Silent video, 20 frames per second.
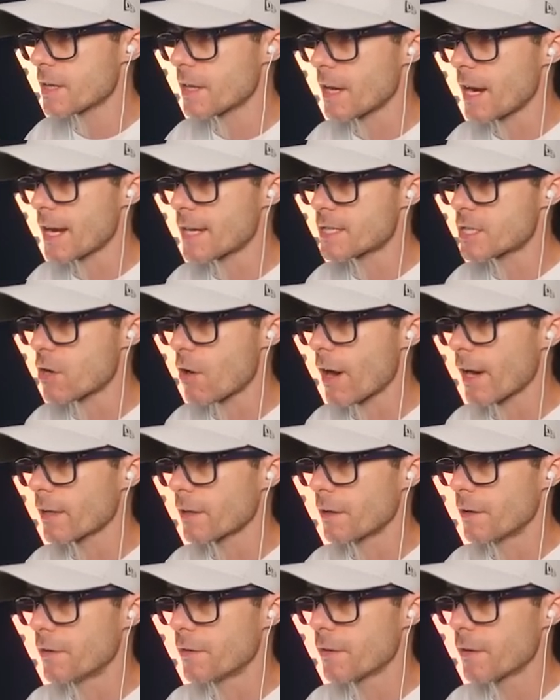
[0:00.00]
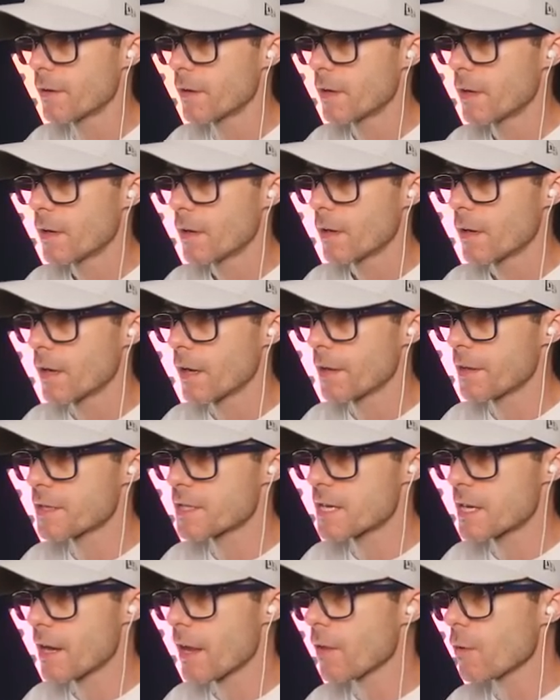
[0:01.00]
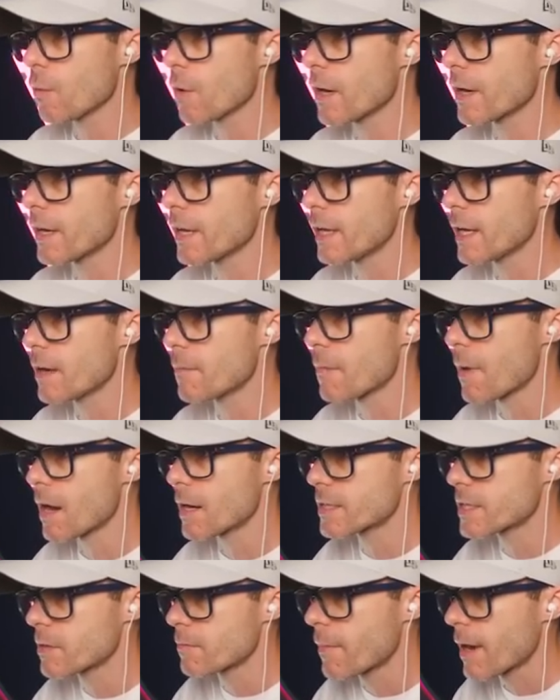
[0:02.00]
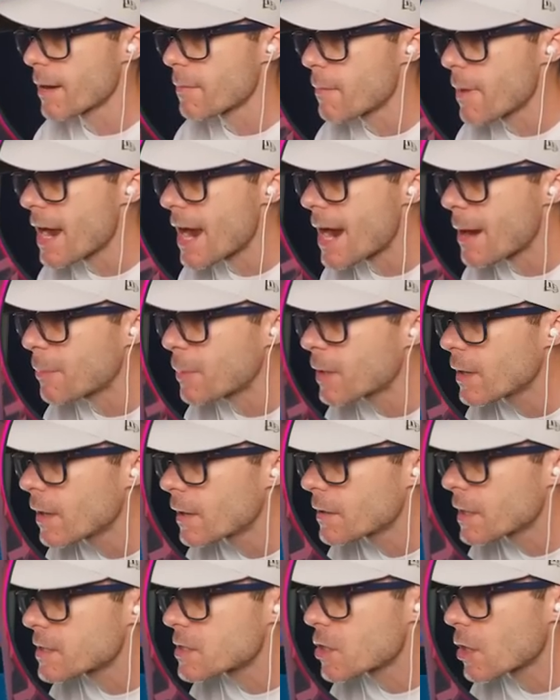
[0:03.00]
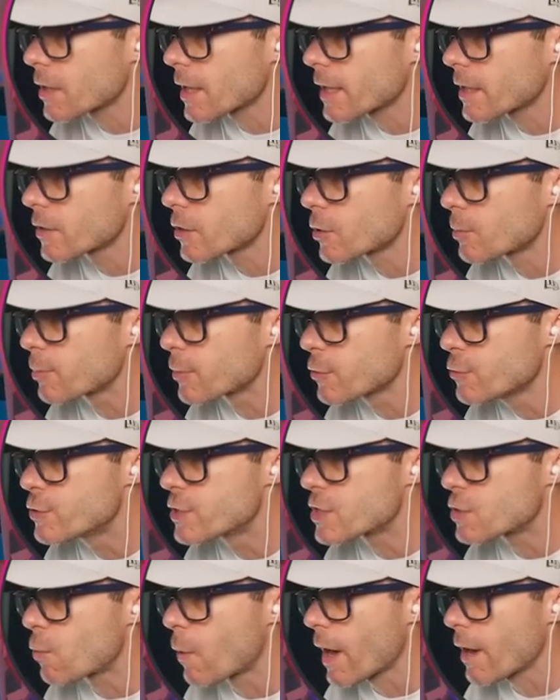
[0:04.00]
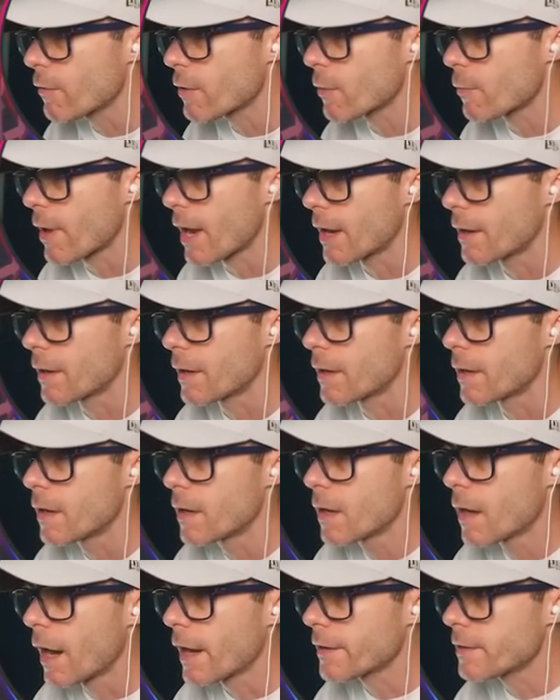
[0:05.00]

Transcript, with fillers: the next island. Uh, there's another one here marked on my map that's got like a little blue square around it. I